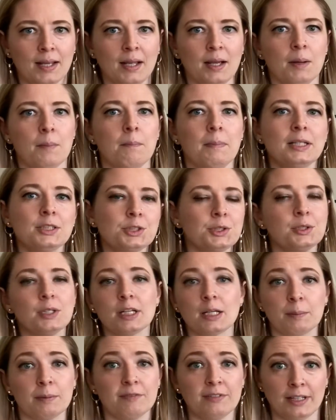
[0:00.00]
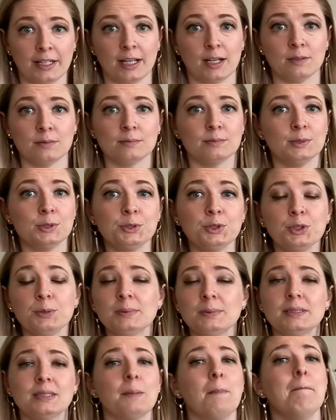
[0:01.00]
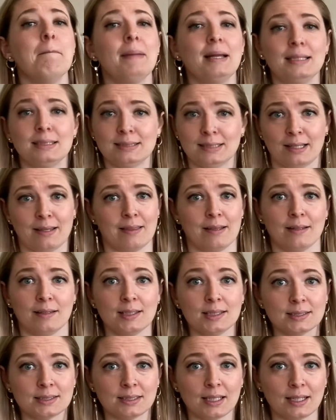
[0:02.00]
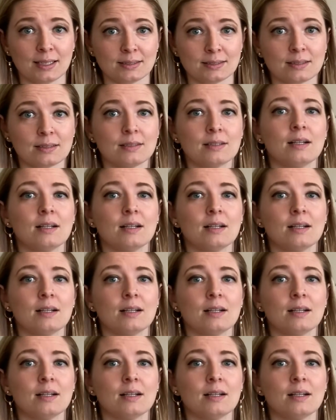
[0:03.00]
Make sure you look up a video. YouTube is an amazing thing these days.